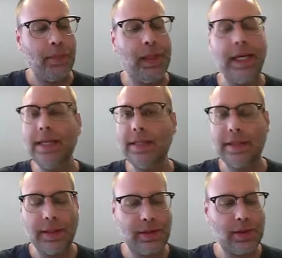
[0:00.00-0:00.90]

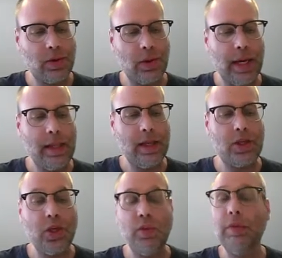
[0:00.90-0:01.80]
Place the story
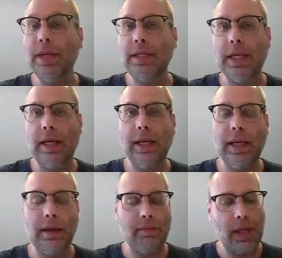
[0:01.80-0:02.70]
that you will be
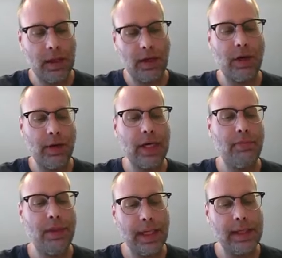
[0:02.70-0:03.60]
telling in the
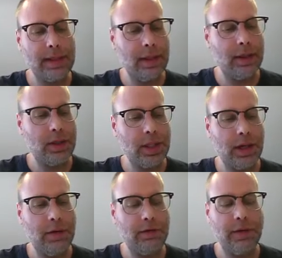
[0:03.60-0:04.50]
correct place on the
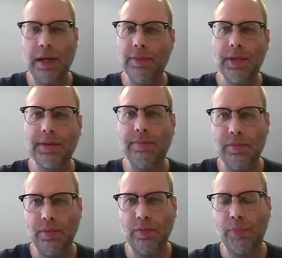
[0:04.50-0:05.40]
shelf. This
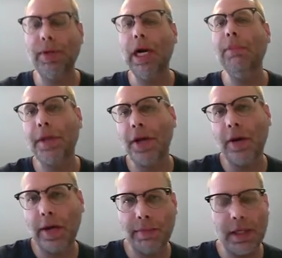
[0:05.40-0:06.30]
will probably
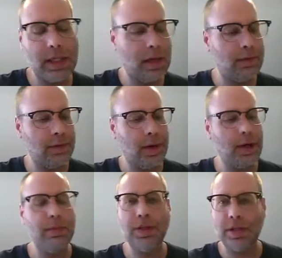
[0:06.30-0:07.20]
already be done for
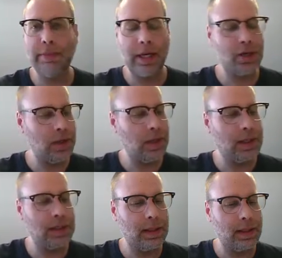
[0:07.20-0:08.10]
you, but just make sure
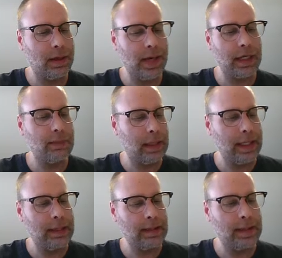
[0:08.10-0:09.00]
it's in the correct
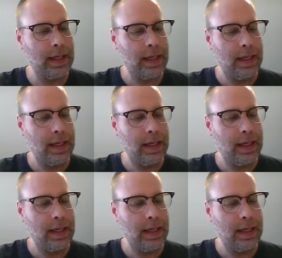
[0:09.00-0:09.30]
place.